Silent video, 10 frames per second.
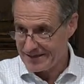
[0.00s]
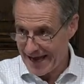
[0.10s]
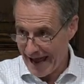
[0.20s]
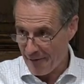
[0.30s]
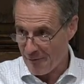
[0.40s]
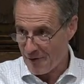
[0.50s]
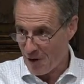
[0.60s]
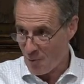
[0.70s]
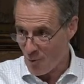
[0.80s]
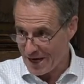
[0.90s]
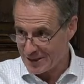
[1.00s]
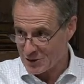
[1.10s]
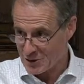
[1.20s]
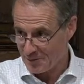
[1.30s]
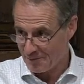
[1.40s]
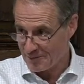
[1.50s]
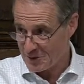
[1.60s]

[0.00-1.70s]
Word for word: death awaits them?